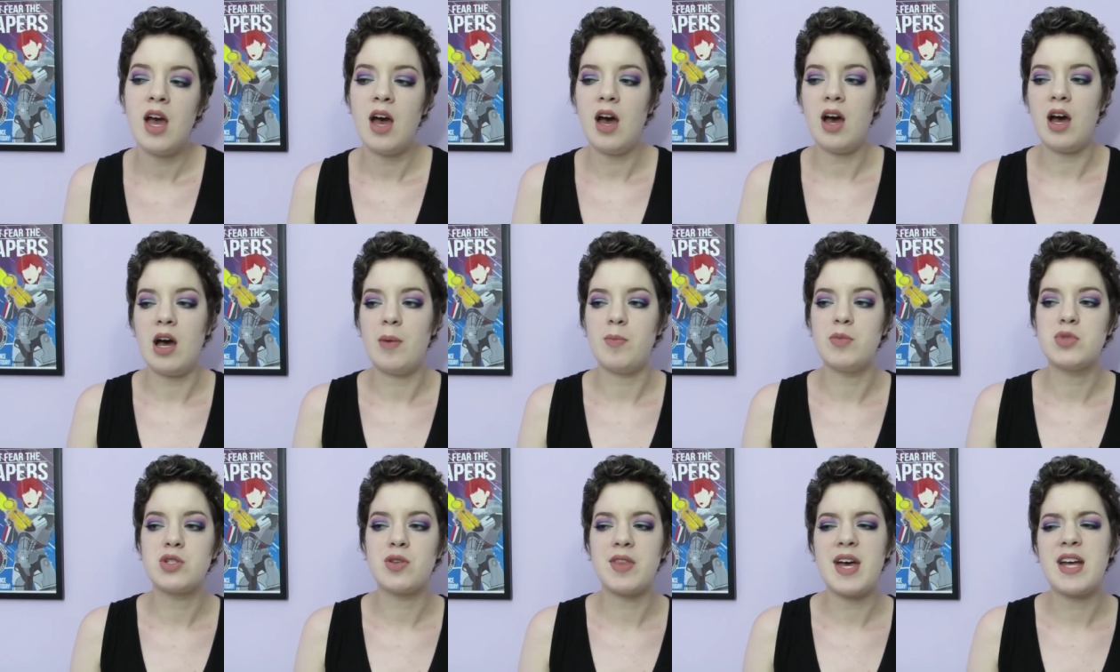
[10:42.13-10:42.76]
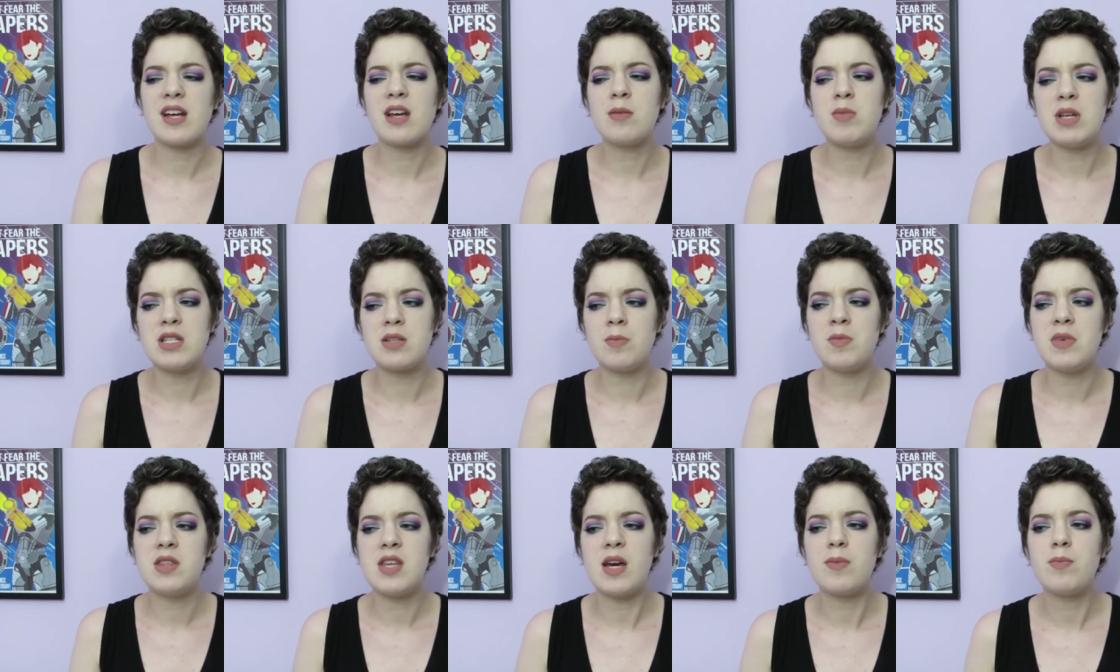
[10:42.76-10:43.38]
So that can be
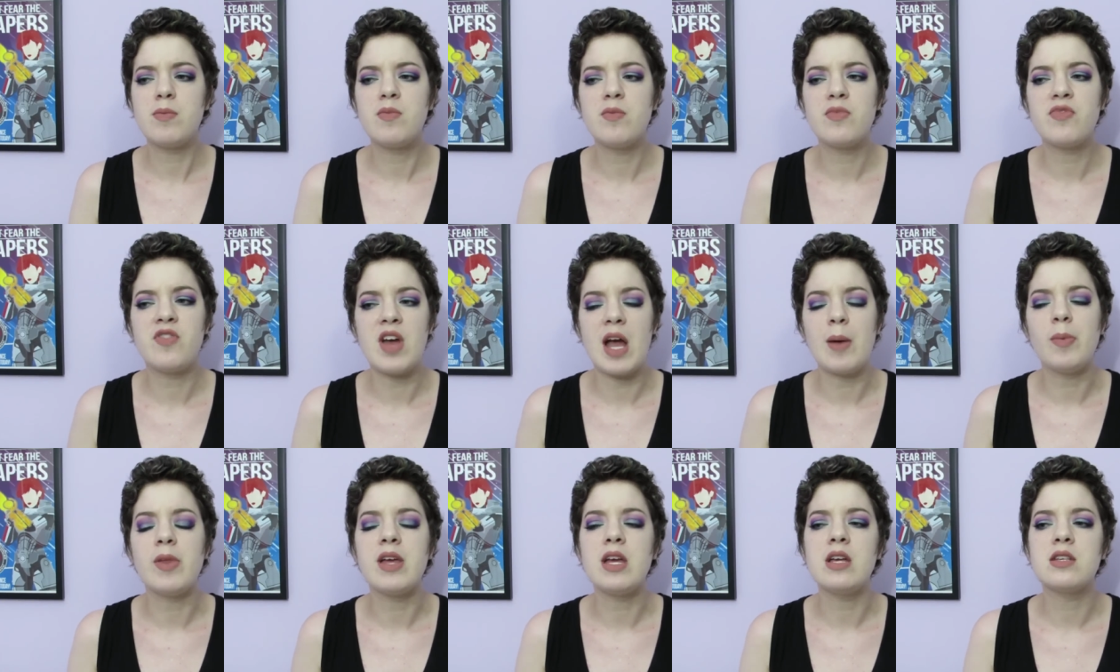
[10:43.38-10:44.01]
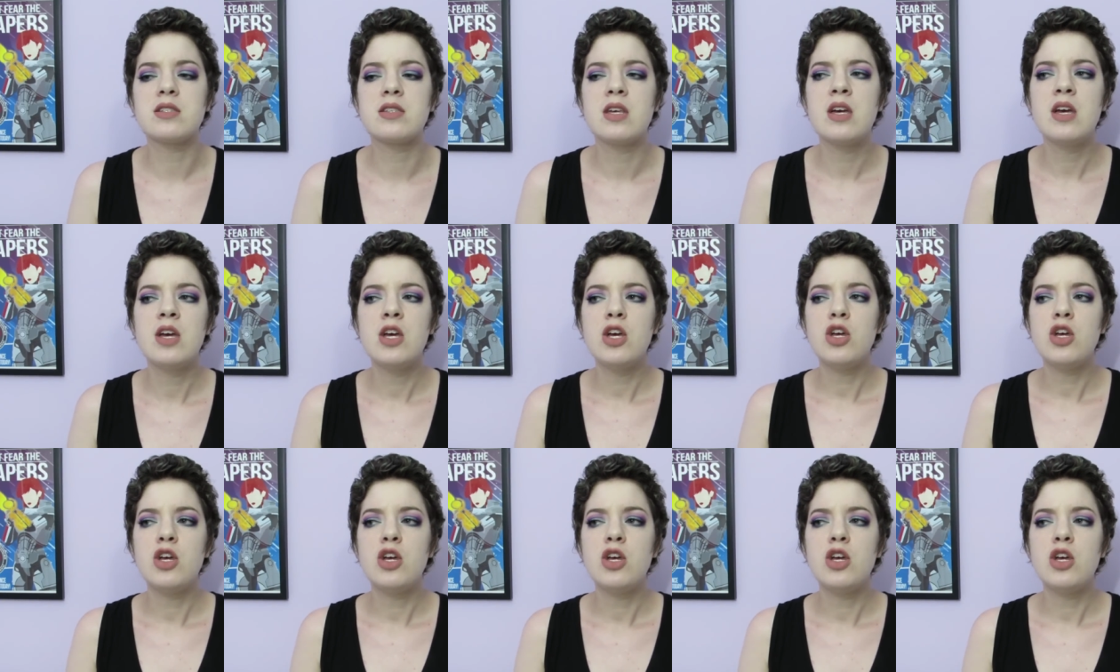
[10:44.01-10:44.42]
something that families